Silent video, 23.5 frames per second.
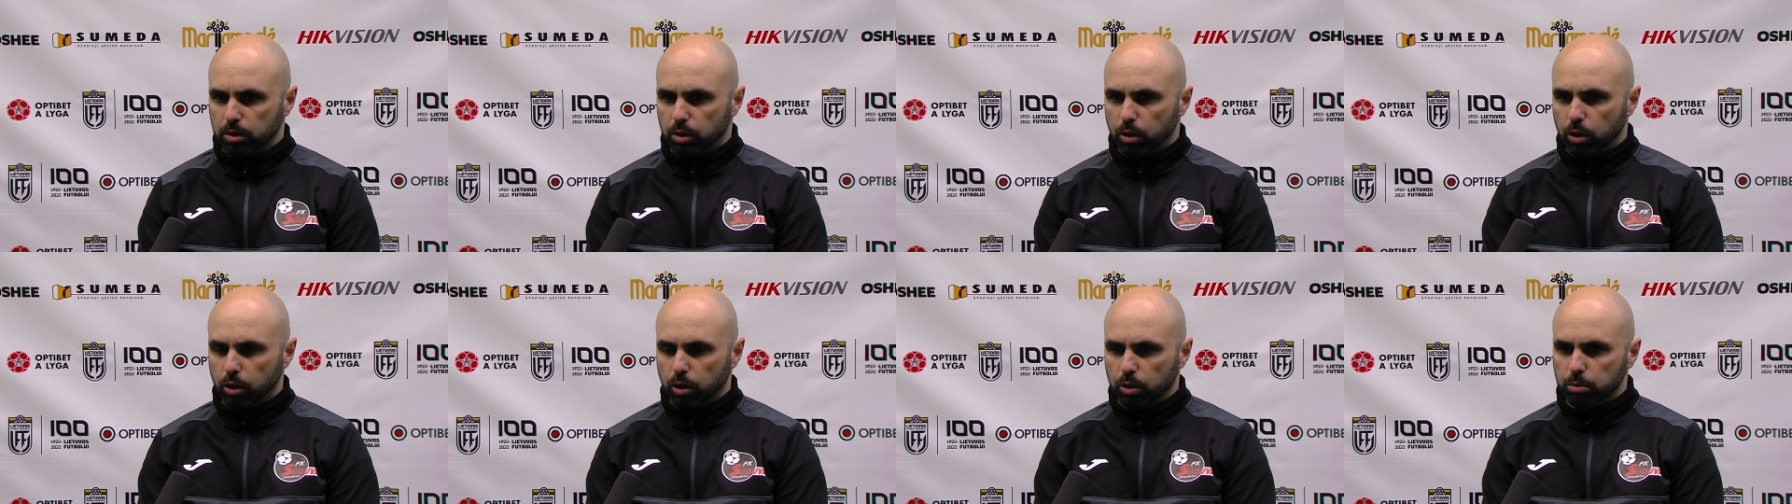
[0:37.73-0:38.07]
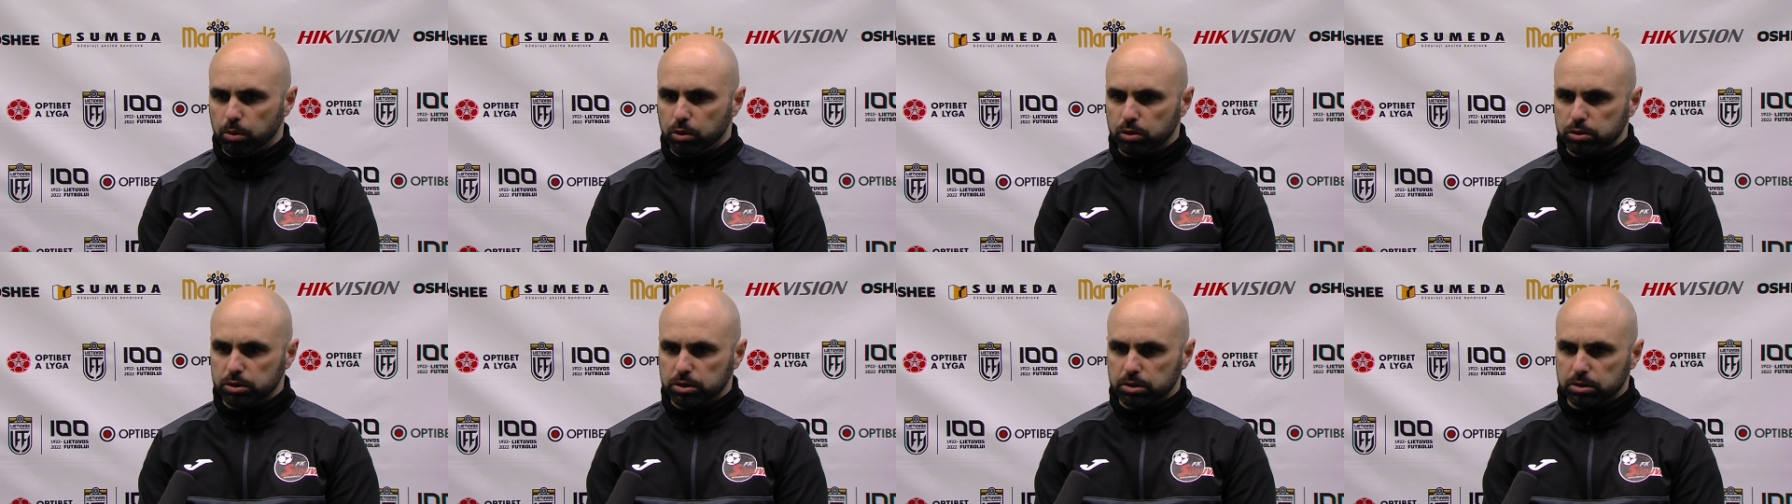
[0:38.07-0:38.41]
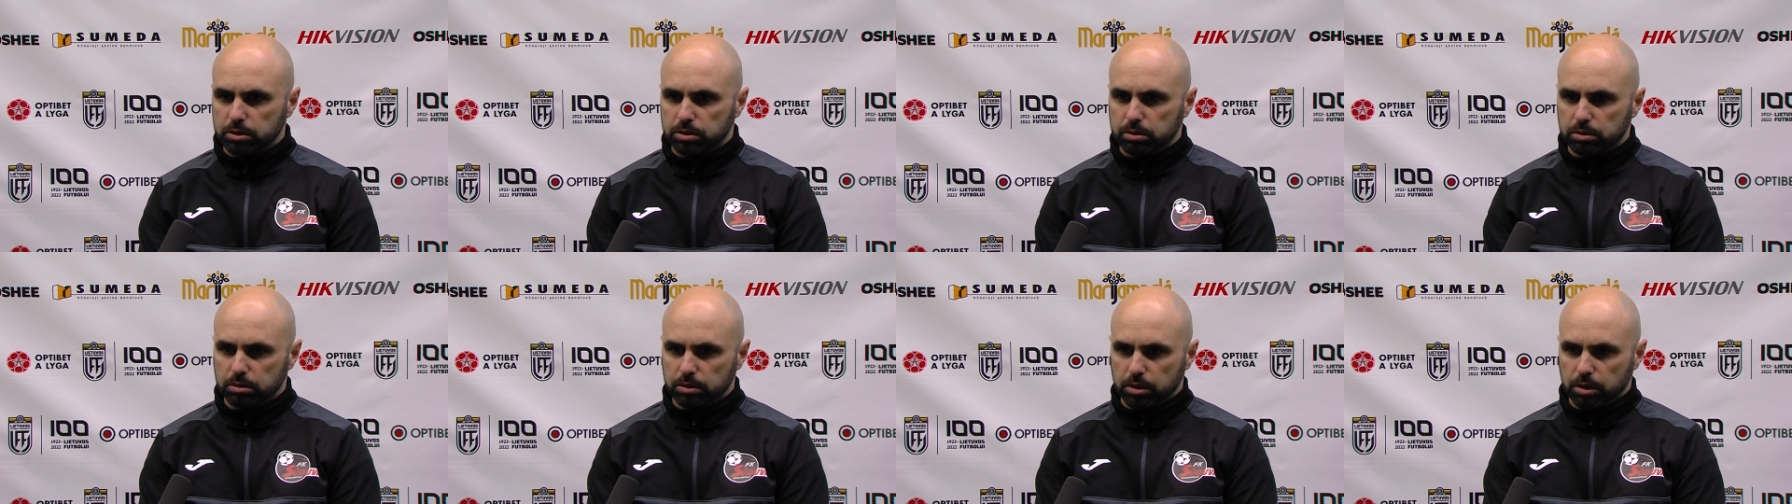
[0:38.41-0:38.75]

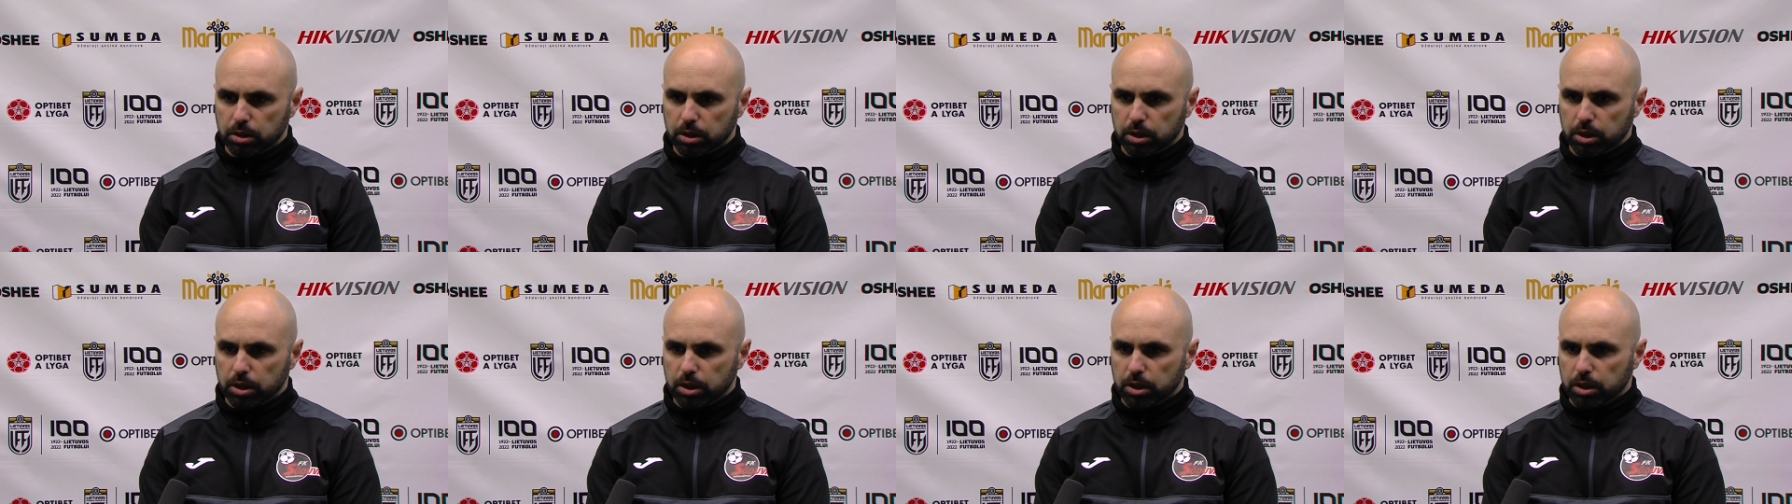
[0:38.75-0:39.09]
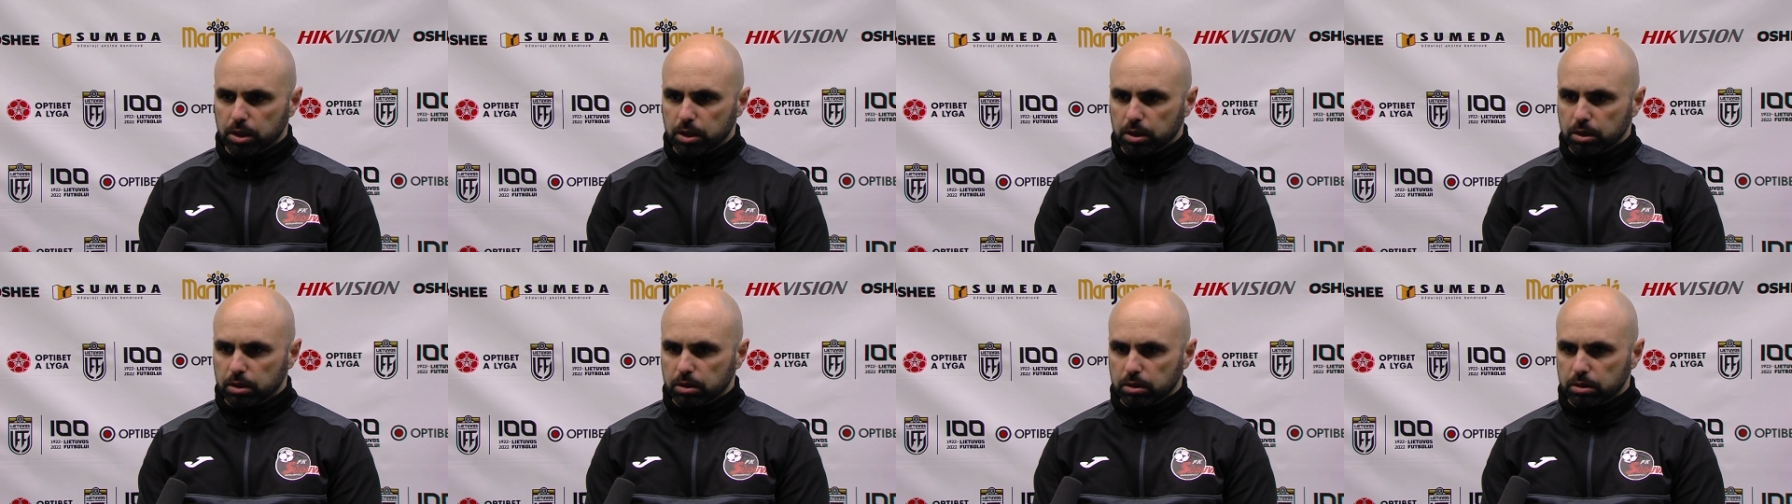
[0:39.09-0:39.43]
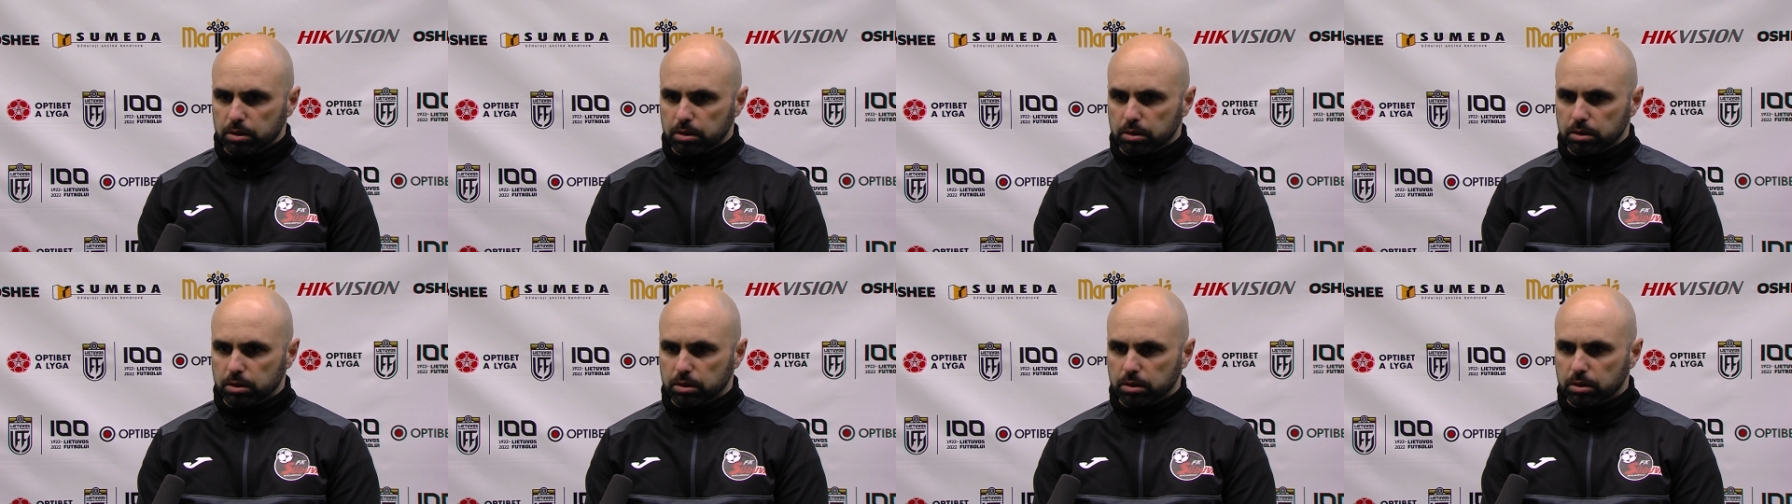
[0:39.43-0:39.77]
almost
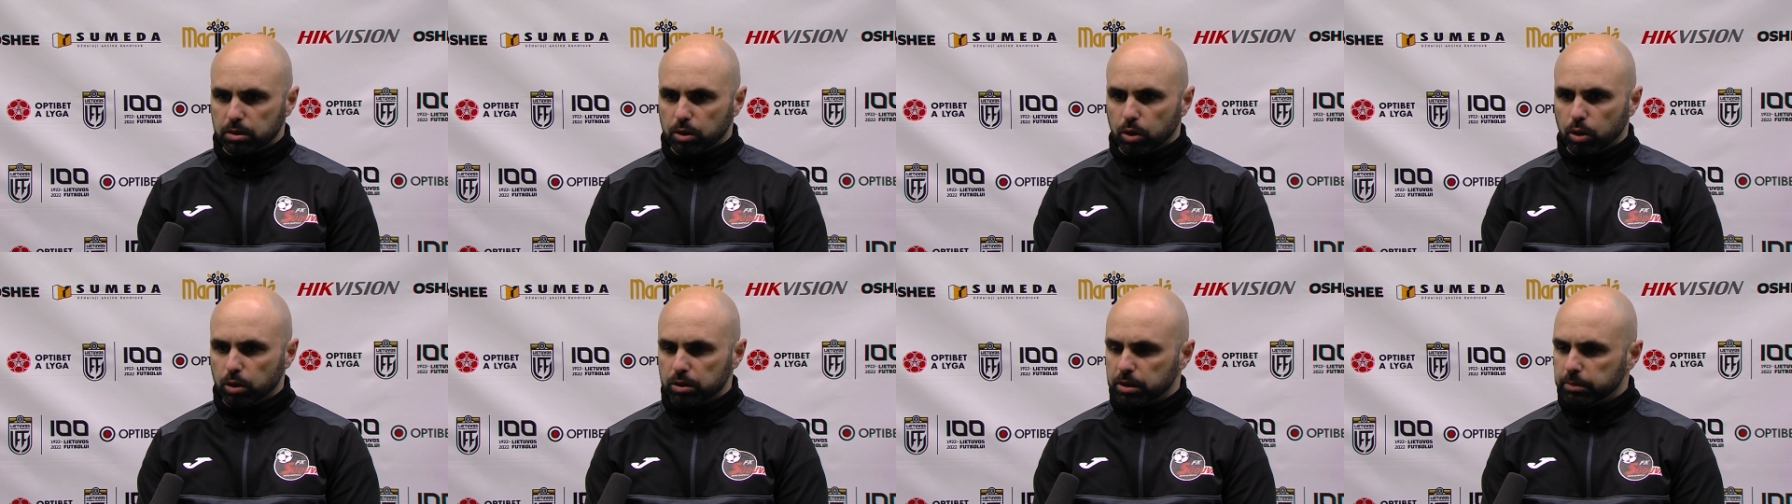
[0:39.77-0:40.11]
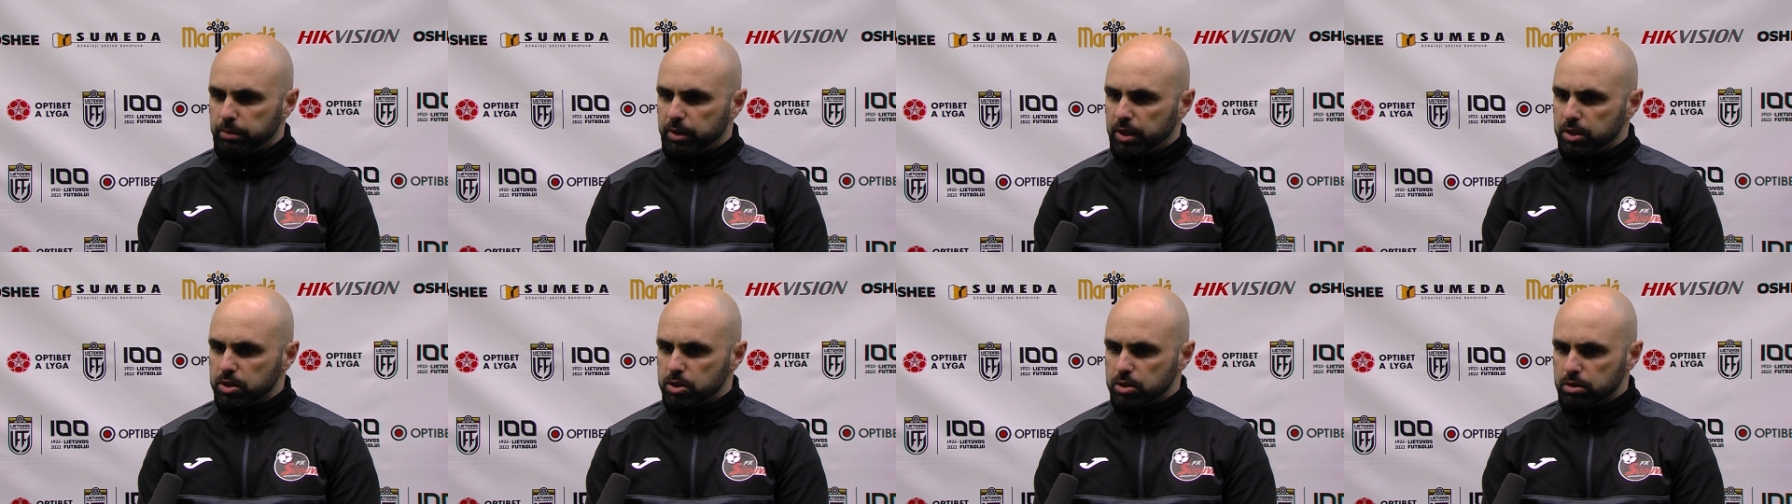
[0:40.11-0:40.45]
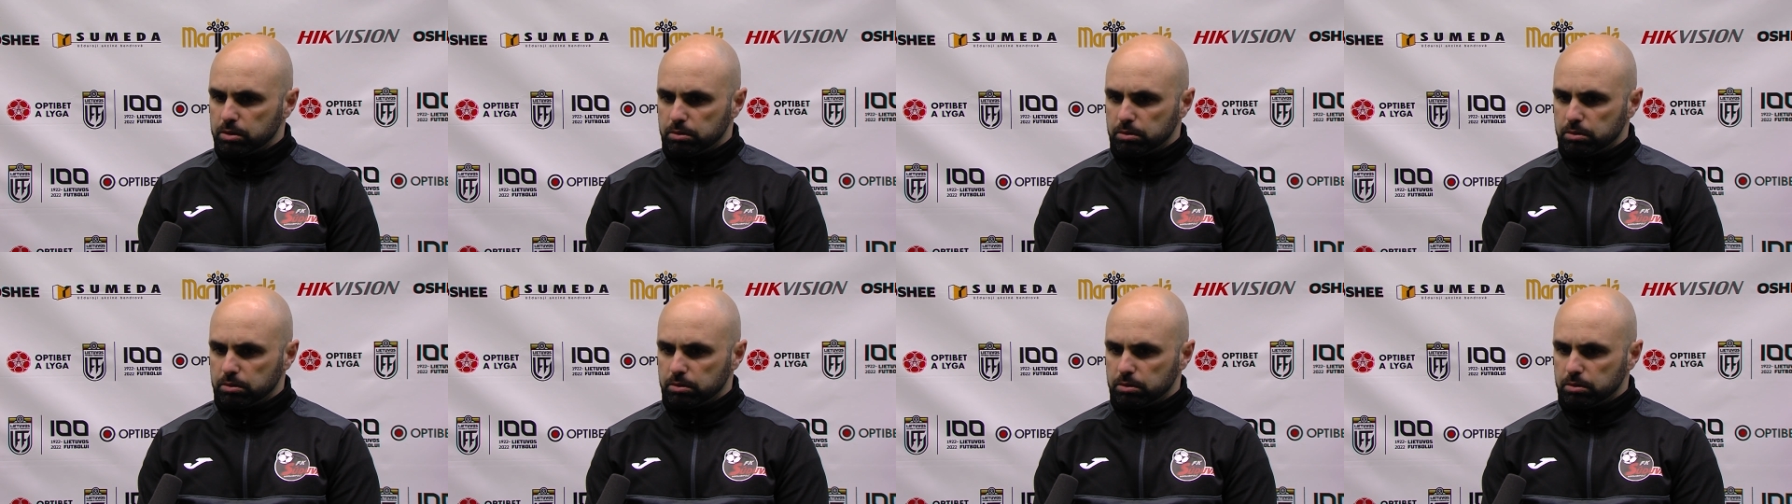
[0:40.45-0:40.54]
uh, all the match.